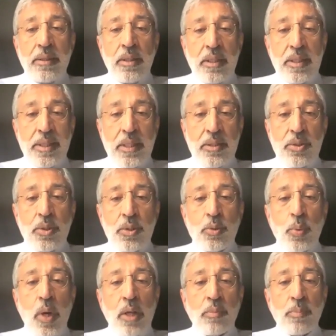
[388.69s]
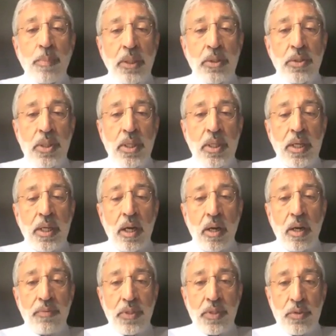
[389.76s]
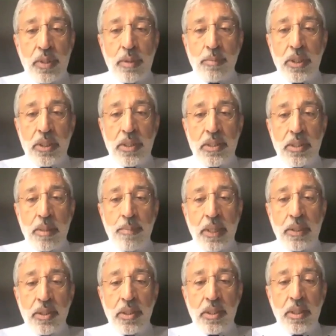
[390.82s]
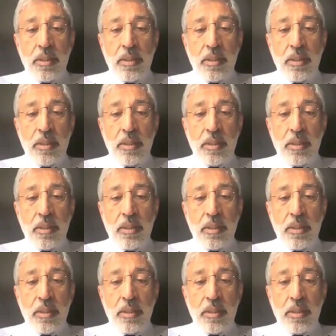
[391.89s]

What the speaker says: 6 to 12 months after treatment is commenced.